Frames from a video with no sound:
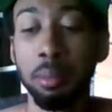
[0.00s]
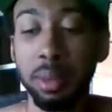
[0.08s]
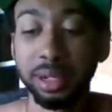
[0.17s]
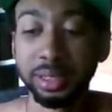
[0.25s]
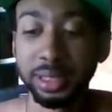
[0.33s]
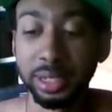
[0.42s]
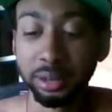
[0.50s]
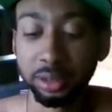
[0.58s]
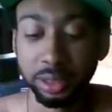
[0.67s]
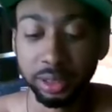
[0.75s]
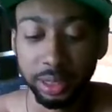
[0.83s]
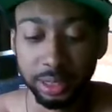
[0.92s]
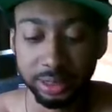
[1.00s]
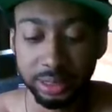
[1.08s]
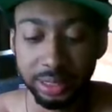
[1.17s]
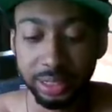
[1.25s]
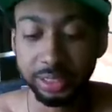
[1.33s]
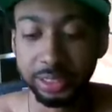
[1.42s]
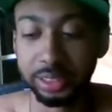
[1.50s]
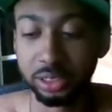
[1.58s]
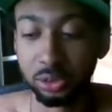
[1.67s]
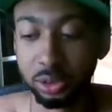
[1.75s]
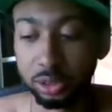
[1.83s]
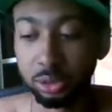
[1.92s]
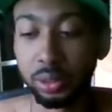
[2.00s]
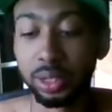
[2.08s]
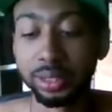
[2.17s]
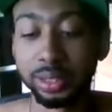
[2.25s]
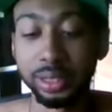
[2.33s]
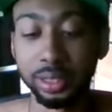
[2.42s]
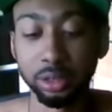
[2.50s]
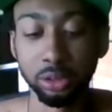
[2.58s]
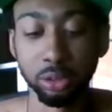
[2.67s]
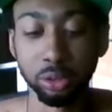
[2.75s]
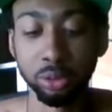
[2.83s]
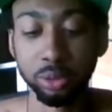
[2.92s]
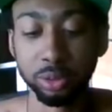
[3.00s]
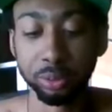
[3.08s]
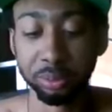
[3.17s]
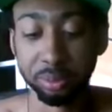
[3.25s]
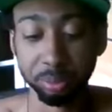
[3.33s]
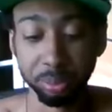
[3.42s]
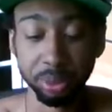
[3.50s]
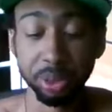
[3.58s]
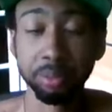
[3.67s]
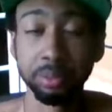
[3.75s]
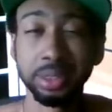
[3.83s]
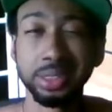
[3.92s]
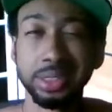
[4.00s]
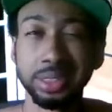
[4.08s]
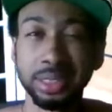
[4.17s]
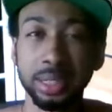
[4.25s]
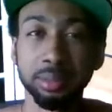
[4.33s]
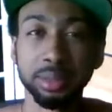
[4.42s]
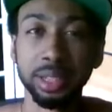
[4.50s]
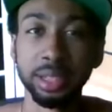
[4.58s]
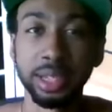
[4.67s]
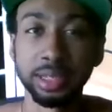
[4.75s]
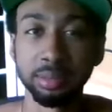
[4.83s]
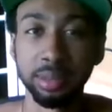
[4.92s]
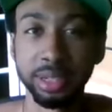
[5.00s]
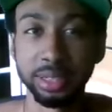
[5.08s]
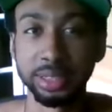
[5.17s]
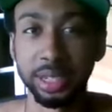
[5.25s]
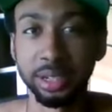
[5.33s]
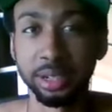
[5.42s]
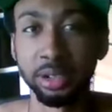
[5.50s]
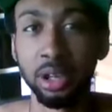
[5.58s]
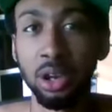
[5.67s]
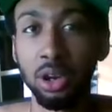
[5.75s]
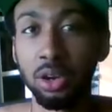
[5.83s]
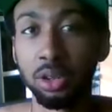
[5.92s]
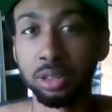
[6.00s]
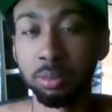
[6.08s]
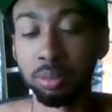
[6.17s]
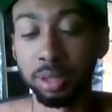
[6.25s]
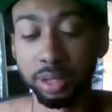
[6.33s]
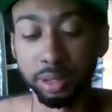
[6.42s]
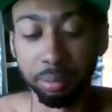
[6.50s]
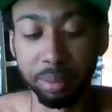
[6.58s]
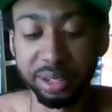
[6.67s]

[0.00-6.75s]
Meditating on the constellation is going to, again, do pretty much the same thing as meditating on the planet.